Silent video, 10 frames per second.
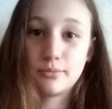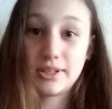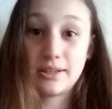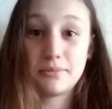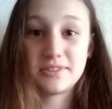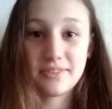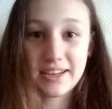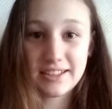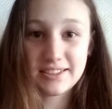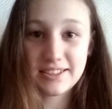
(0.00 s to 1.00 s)
my name is
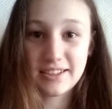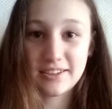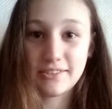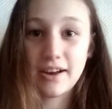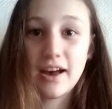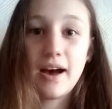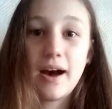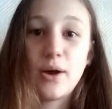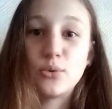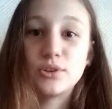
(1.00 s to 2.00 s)
Varya Tsikreva.
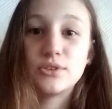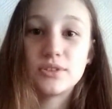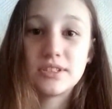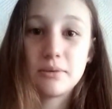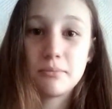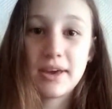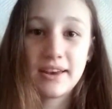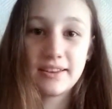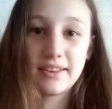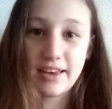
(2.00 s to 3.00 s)
I want to say
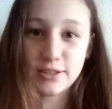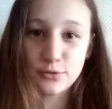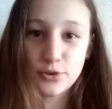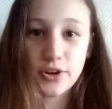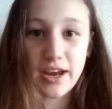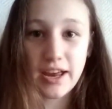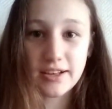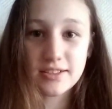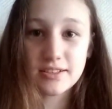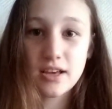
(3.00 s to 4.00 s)
many thanks for
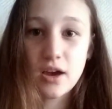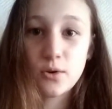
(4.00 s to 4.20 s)
Access